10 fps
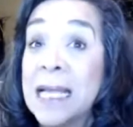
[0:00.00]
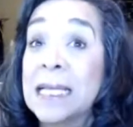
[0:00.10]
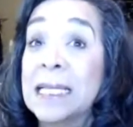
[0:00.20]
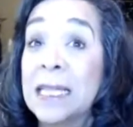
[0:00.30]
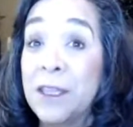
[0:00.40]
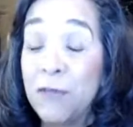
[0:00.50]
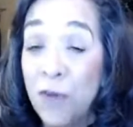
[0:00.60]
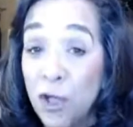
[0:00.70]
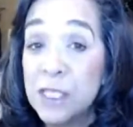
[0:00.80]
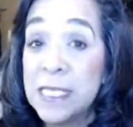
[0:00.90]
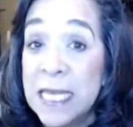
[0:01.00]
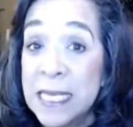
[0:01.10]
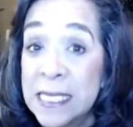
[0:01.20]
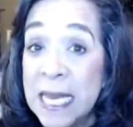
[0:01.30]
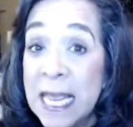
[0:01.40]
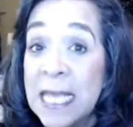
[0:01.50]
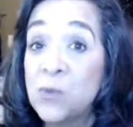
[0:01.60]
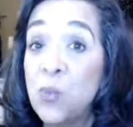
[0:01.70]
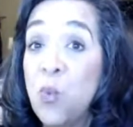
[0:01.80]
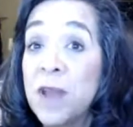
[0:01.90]
The fall season is
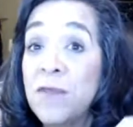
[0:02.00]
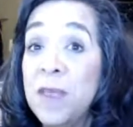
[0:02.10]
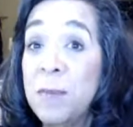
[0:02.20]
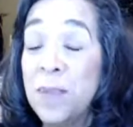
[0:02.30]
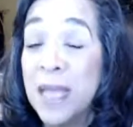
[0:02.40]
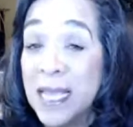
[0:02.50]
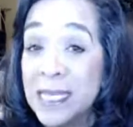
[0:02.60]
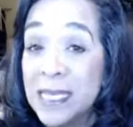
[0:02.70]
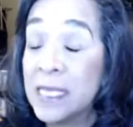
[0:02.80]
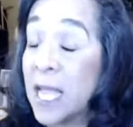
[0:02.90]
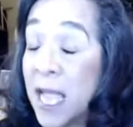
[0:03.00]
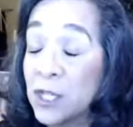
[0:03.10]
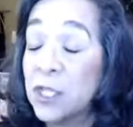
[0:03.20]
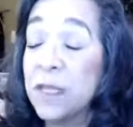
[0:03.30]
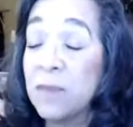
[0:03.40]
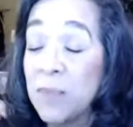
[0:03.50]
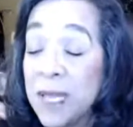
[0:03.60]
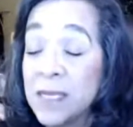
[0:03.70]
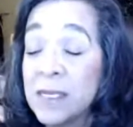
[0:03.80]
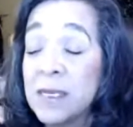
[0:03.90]
one of the biggest, it's actually the
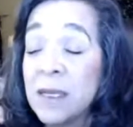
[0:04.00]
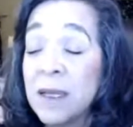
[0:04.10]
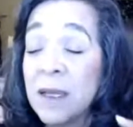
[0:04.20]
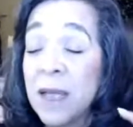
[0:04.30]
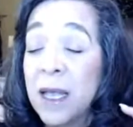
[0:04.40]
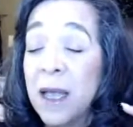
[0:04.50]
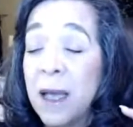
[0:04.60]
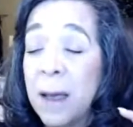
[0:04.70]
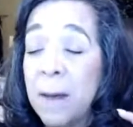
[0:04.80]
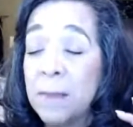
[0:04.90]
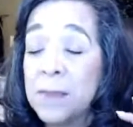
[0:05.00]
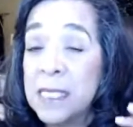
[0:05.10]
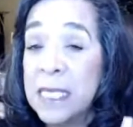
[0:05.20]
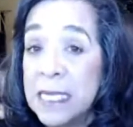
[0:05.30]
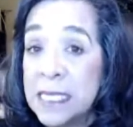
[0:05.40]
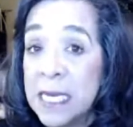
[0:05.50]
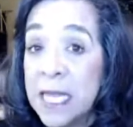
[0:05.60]
biggest season in